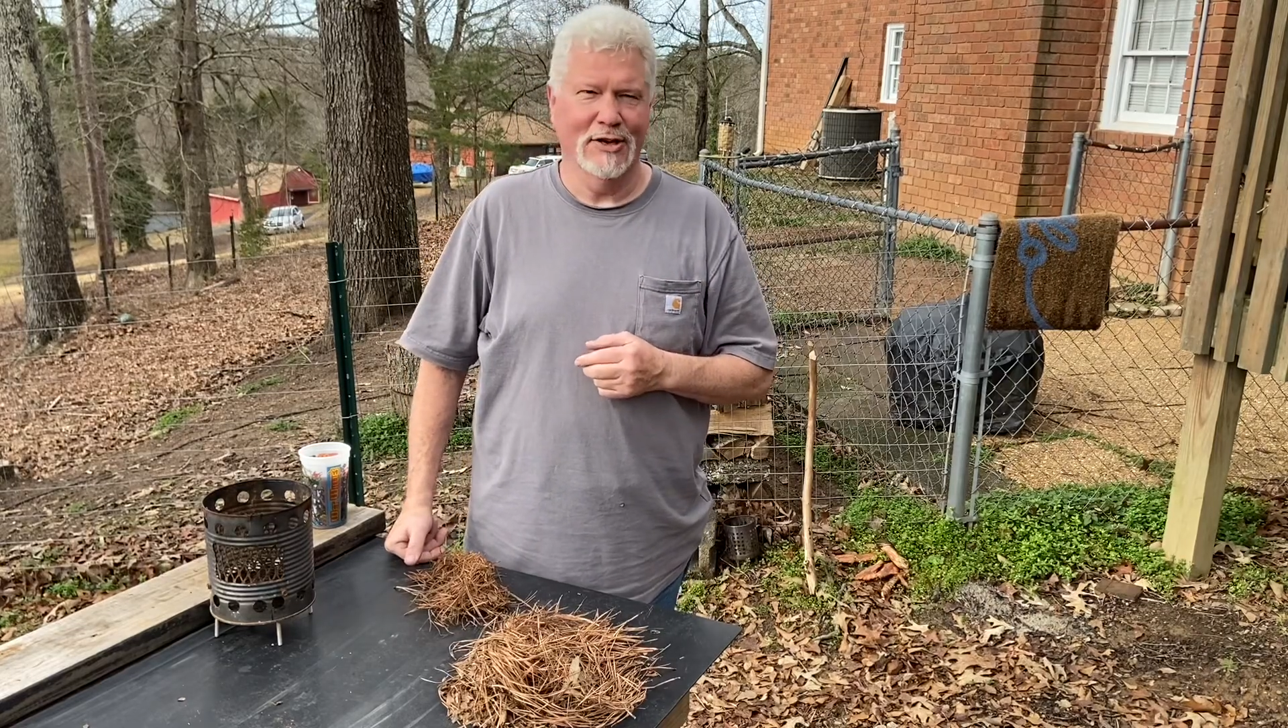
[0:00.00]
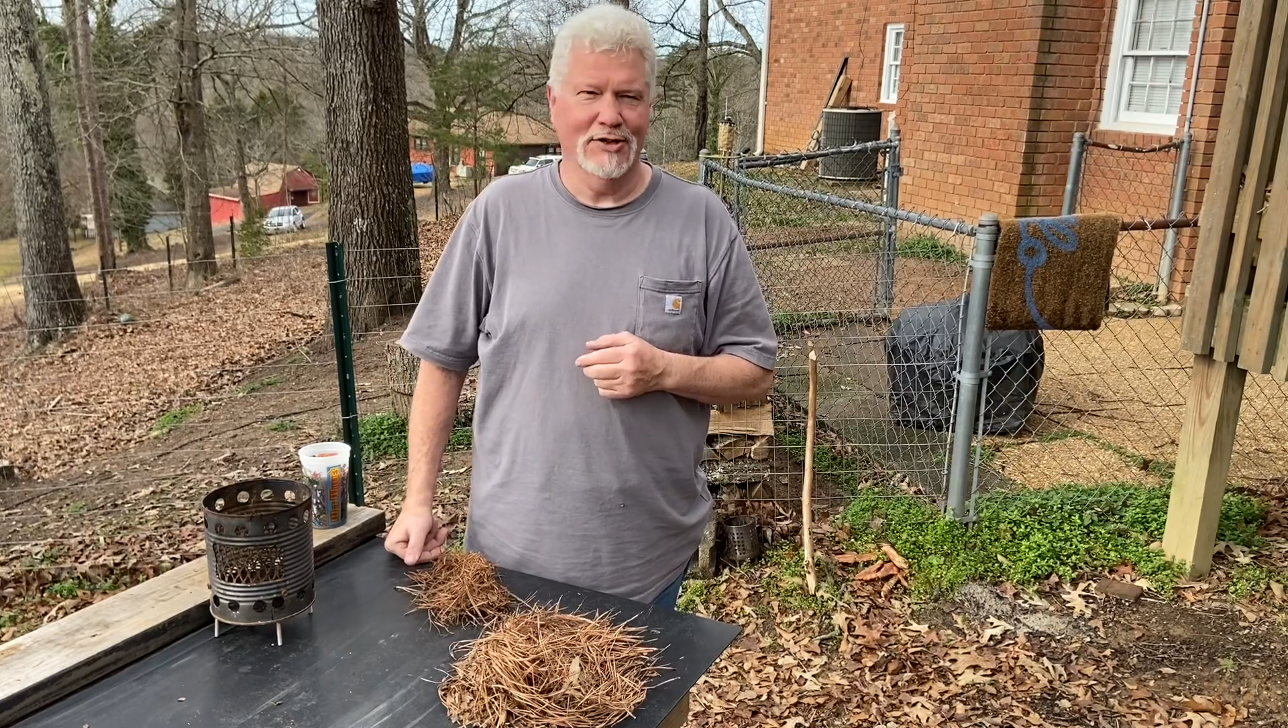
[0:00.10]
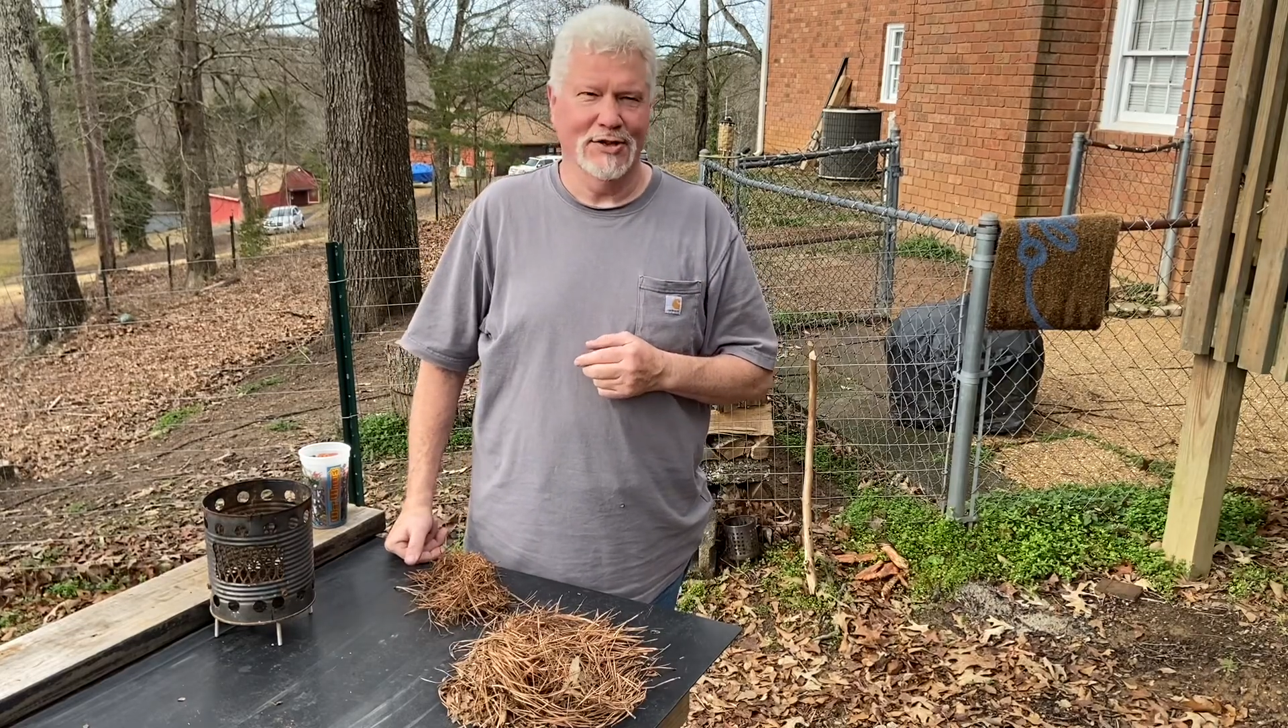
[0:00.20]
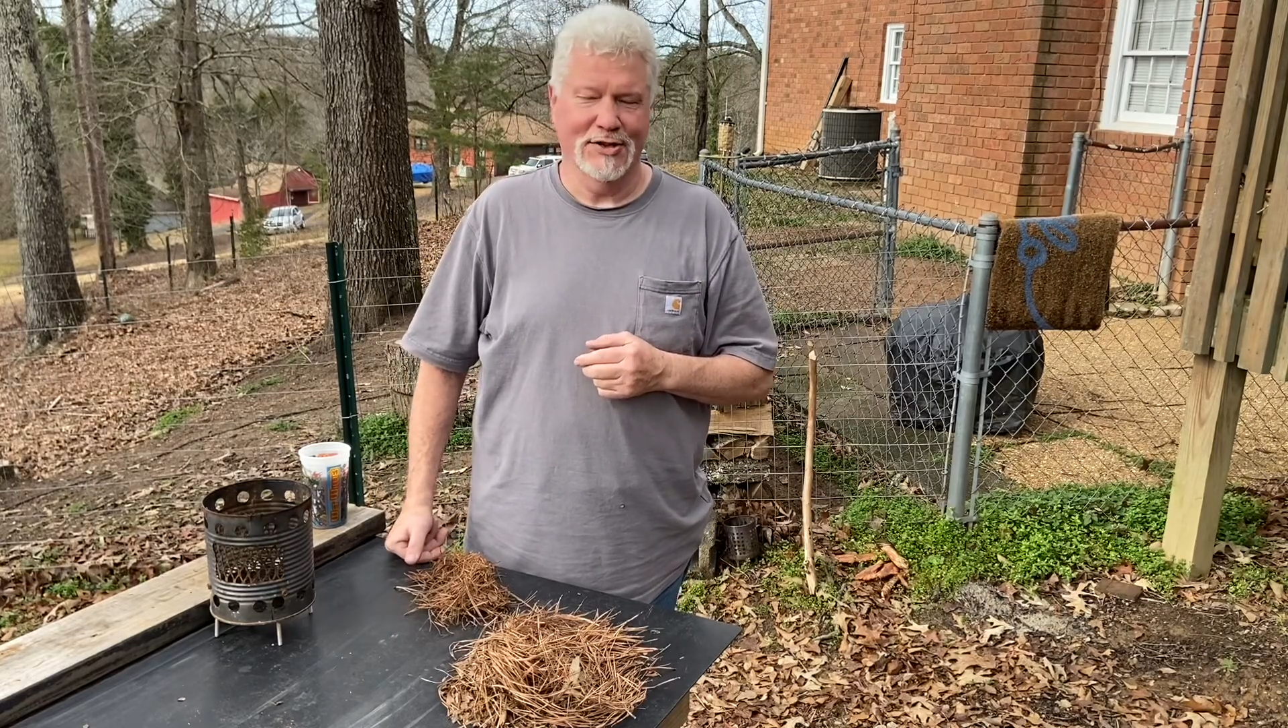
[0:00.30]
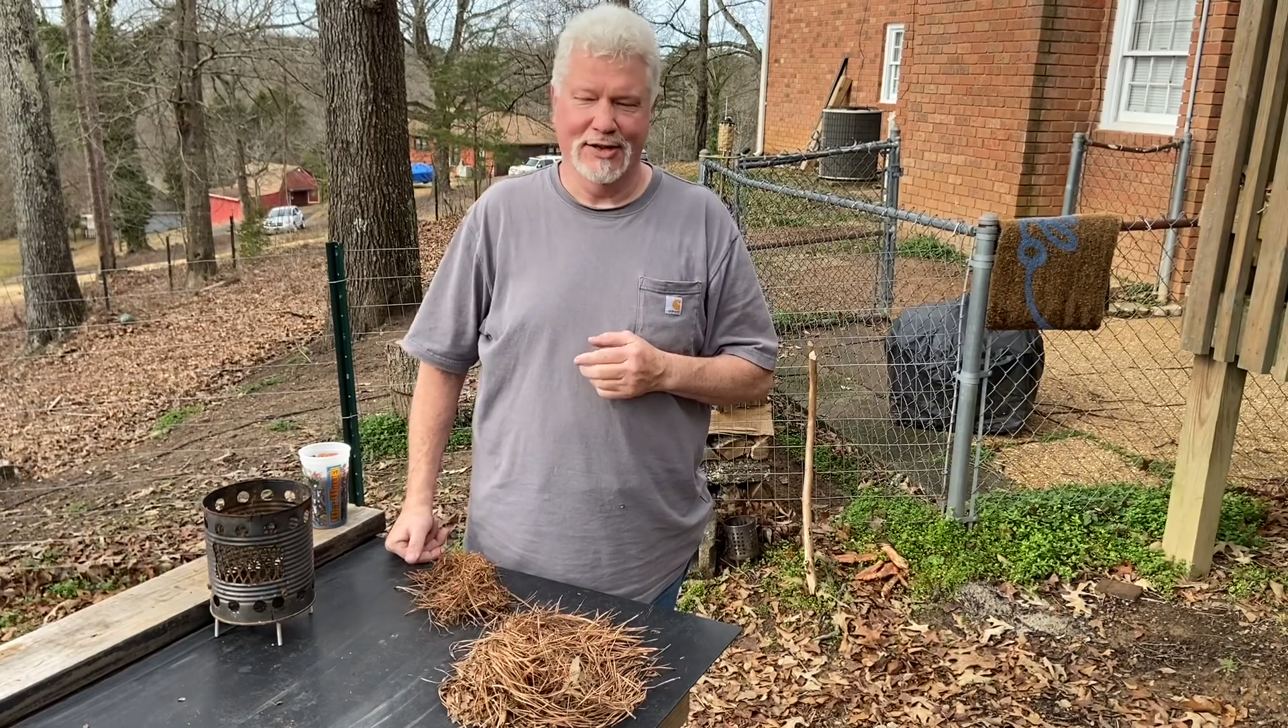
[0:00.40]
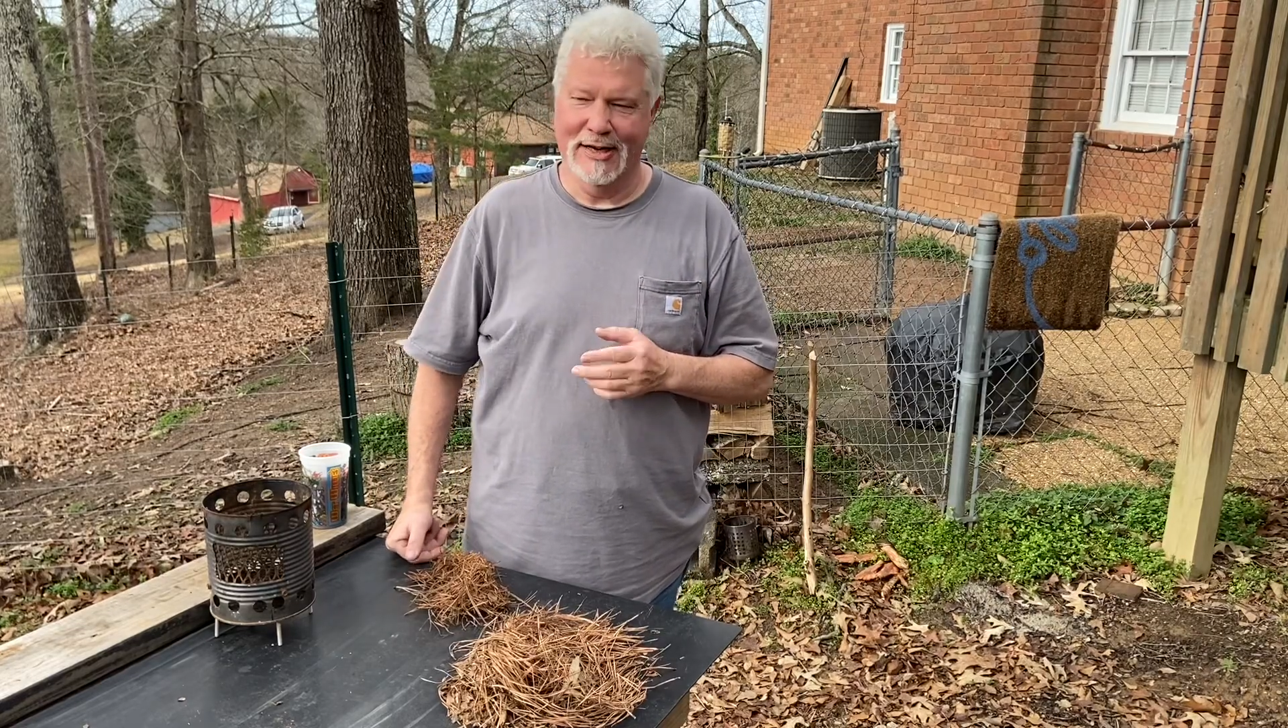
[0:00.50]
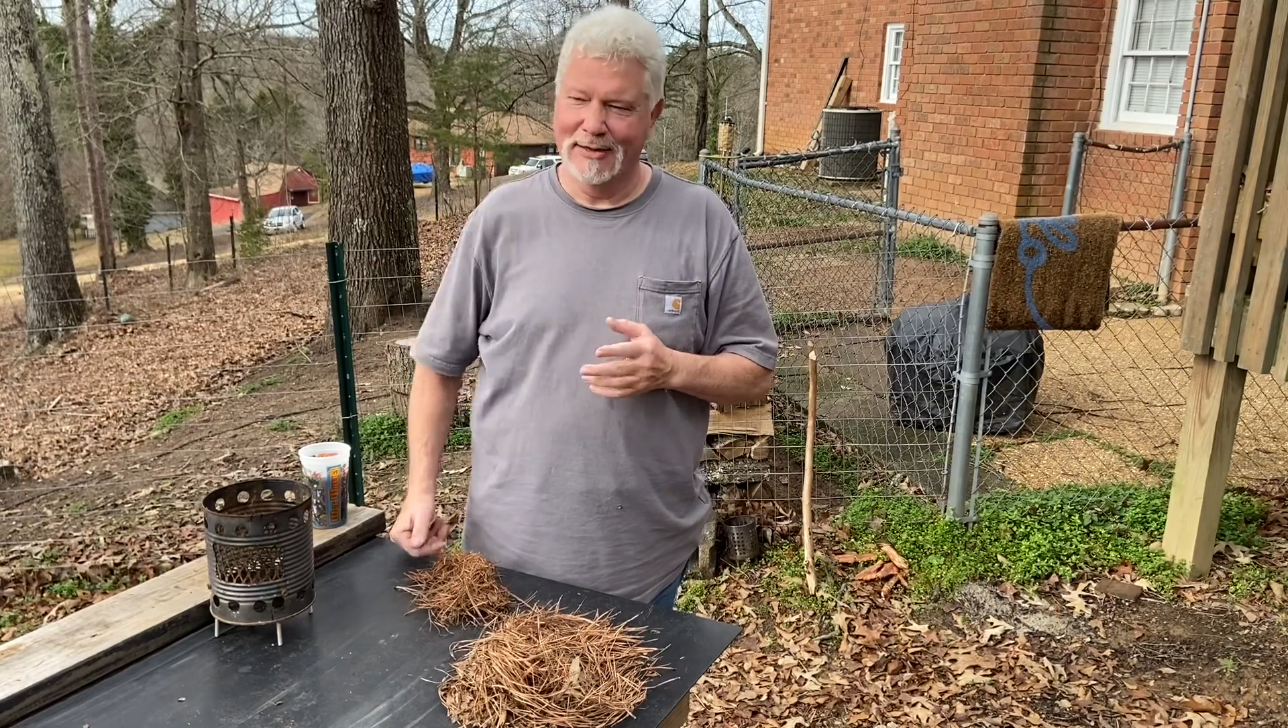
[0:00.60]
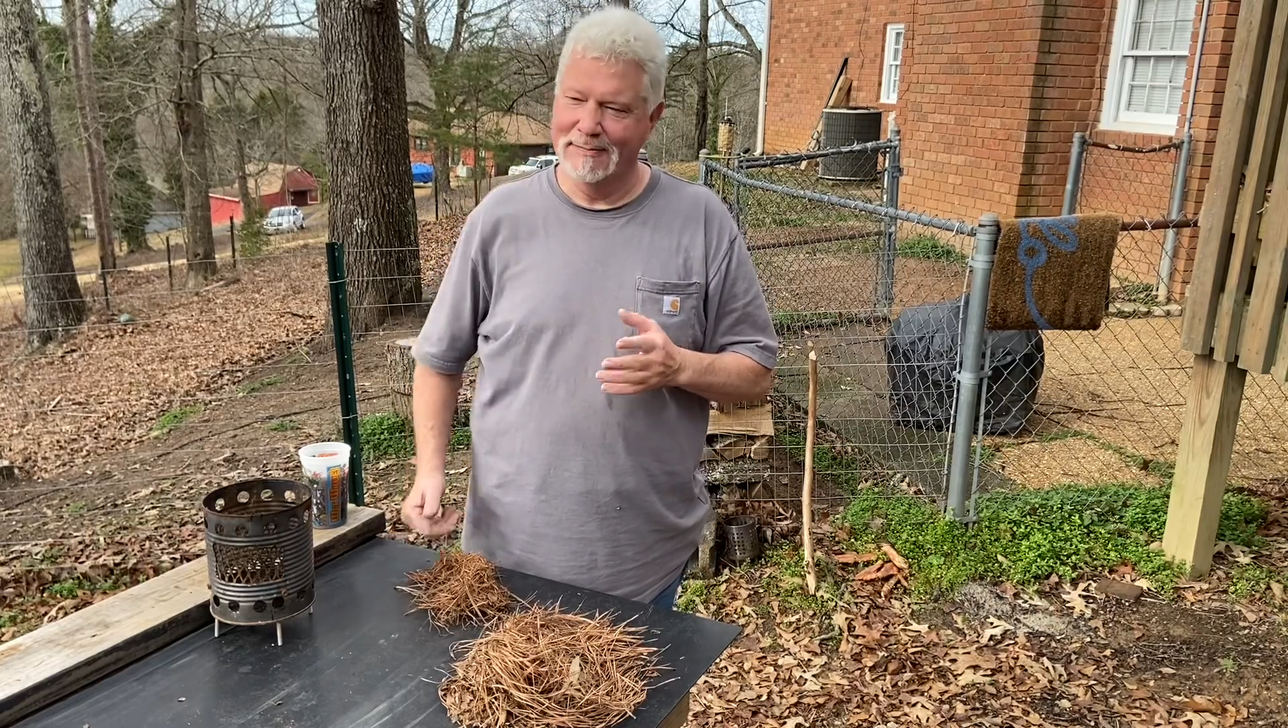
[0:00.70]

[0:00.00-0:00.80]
She said,